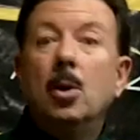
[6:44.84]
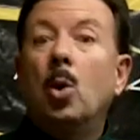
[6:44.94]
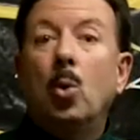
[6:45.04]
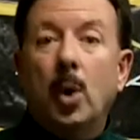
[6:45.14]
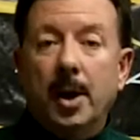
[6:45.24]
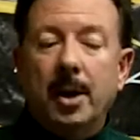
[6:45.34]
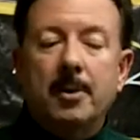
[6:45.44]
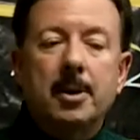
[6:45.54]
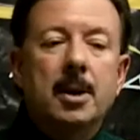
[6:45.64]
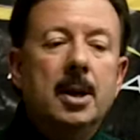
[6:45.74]
or
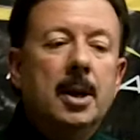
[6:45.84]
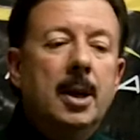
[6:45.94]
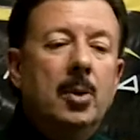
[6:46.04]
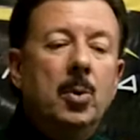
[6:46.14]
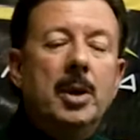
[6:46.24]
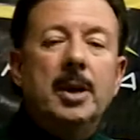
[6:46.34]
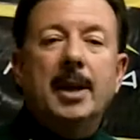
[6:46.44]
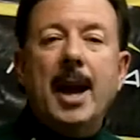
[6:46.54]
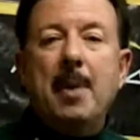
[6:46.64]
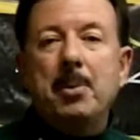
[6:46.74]
whatever, and we
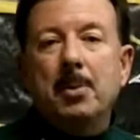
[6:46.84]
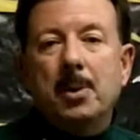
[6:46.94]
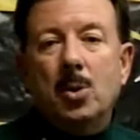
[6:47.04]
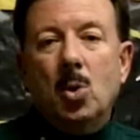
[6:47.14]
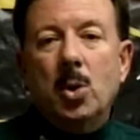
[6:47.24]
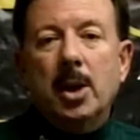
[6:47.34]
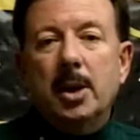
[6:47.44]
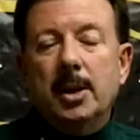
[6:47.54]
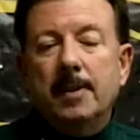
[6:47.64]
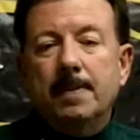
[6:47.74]
can gap them
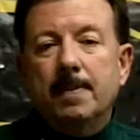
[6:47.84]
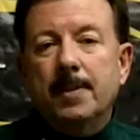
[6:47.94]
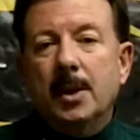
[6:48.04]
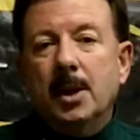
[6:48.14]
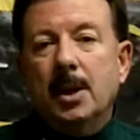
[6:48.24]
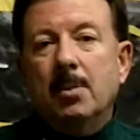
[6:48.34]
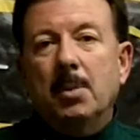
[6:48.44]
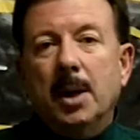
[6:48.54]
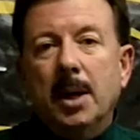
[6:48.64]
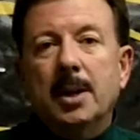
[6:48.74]
accordingly.
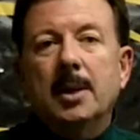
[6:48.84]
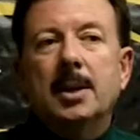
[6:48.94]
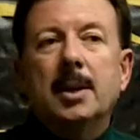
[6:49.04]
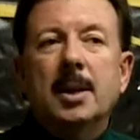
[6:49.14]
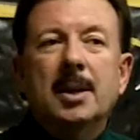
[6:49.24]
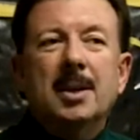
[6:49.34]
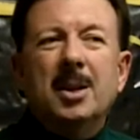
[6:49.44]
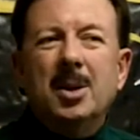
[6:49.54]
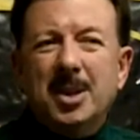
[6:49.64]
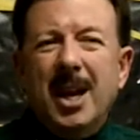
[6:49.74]
But
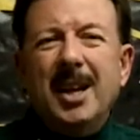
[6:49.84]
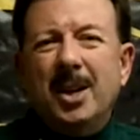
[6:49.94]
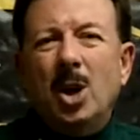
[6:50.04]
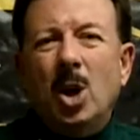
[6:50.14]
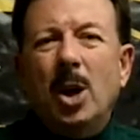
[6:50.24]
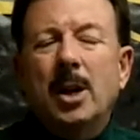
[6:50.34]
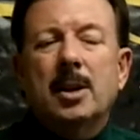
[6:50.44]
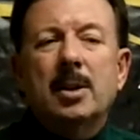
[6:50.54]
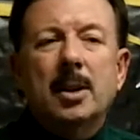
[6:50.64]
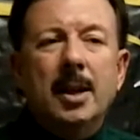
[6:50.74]
take it to
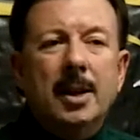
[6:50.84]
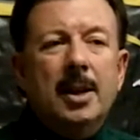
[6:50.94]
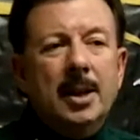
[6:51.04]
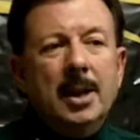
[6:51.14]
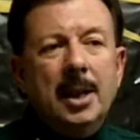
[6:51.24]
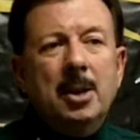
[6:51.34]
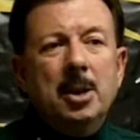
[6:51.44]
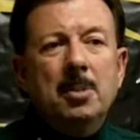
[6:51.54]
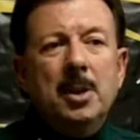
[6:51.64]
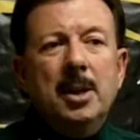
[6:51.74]
heart, and it
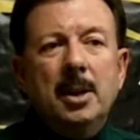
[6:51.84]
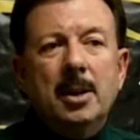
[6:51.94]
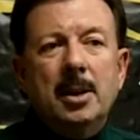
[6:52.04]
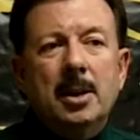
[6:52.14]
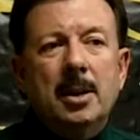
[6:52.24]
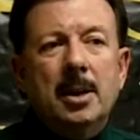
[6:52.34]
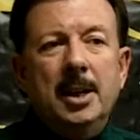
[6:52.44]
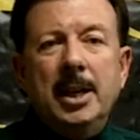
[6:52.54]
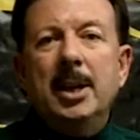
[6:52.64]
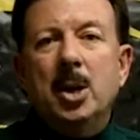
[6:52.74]
could be
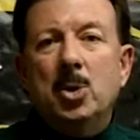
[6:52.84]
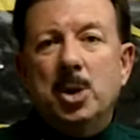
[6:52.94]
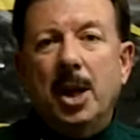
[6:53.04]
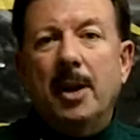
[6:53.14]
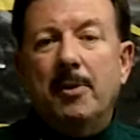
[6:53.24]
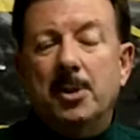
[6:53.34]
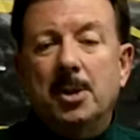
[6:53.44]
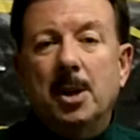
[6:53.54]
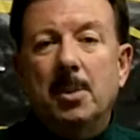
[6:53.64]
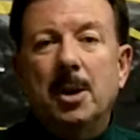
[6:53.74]
an ego check for
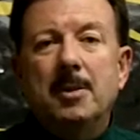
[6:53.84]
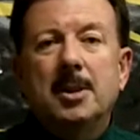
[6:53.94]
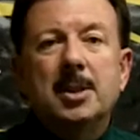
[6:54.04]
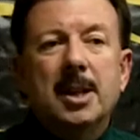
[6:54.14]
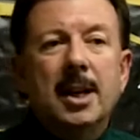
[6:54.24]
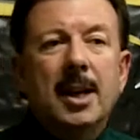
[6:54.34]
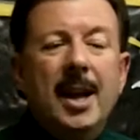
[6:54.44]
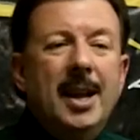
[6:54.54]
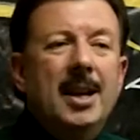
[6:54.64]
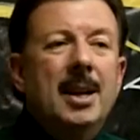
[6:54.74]
some of us that,
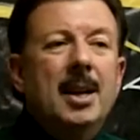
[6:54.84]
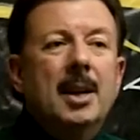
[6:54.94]
hey,